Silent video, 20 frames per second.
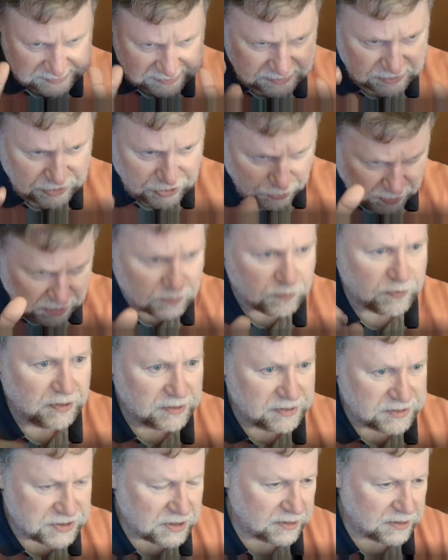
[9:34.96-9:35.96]
you can really
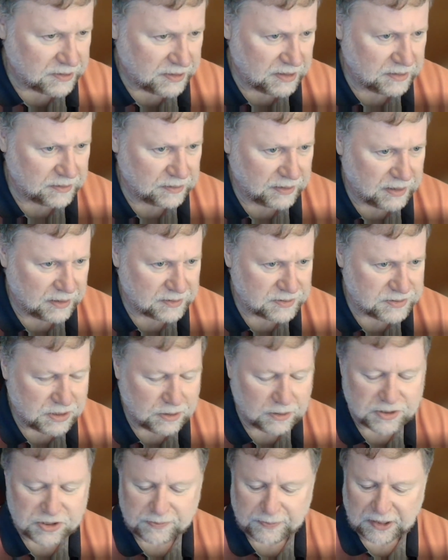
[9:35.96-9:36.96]
start getting
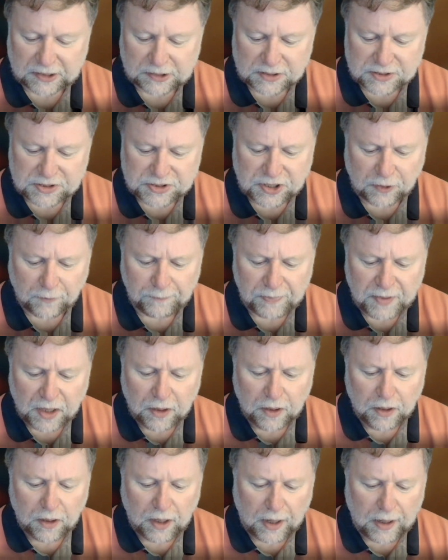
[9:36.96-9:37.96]
serious about this. So
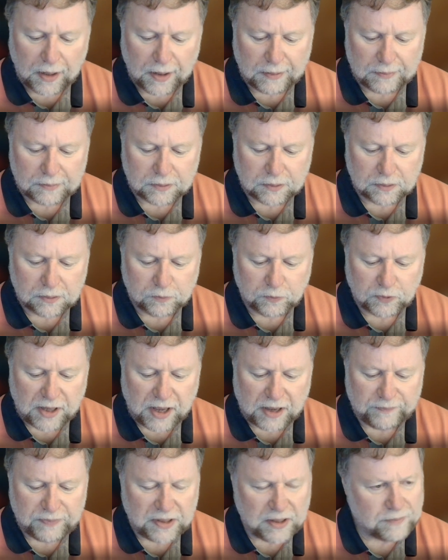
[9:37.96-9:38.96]

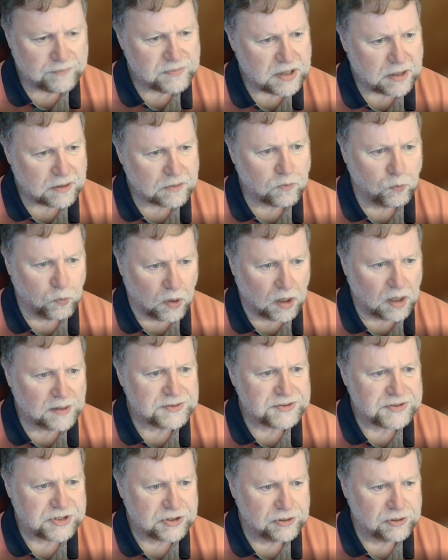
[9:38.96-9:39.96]
what IBM did
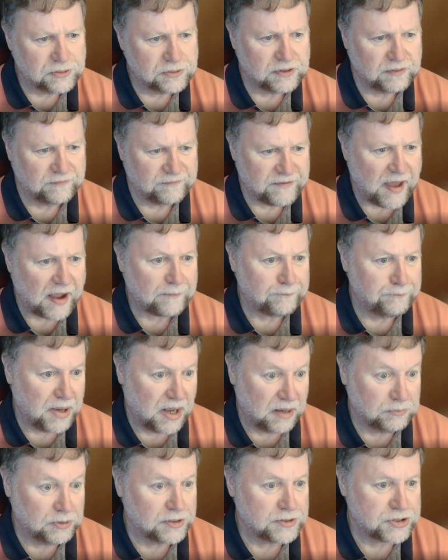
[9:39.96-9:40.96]
was to, in fact,
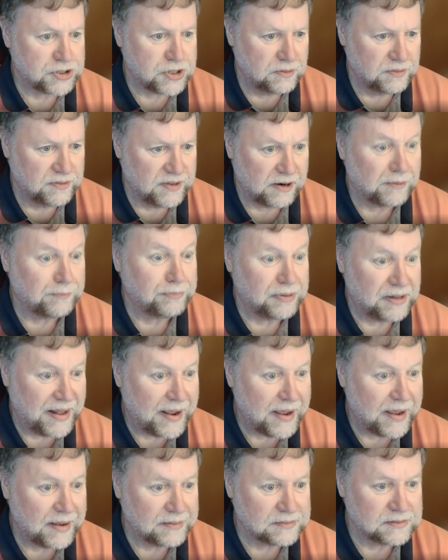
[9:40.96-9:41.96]
publish their
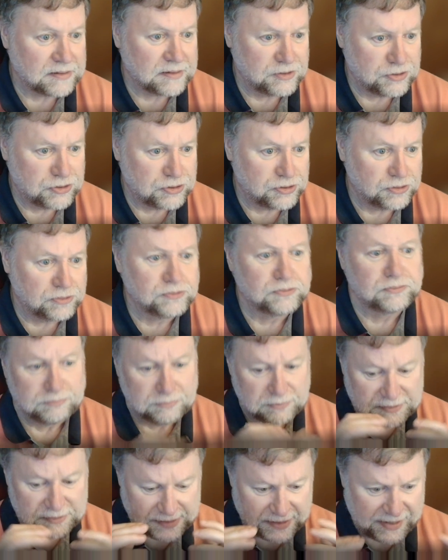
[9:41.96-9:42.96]
plan to
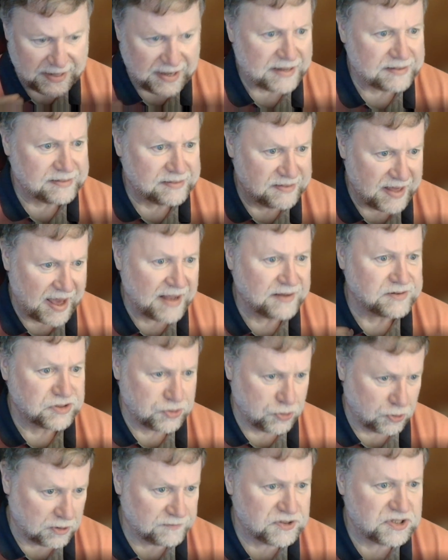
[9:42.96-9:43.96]
get that
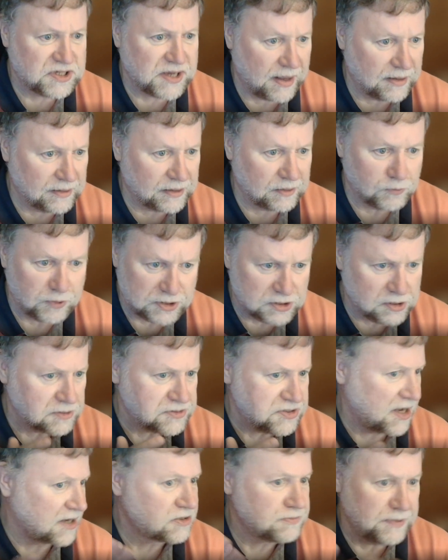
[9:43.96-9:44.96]
sort of scaling, which looks
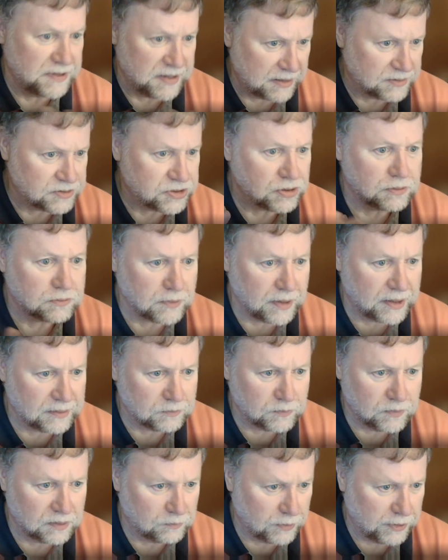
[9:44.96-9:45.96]
exponential, right,
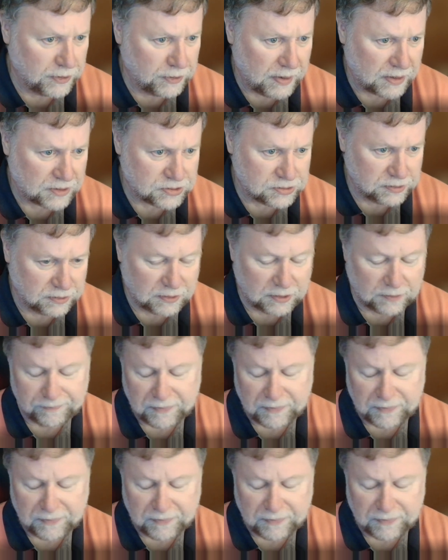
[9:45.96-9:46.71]
where you actually grow.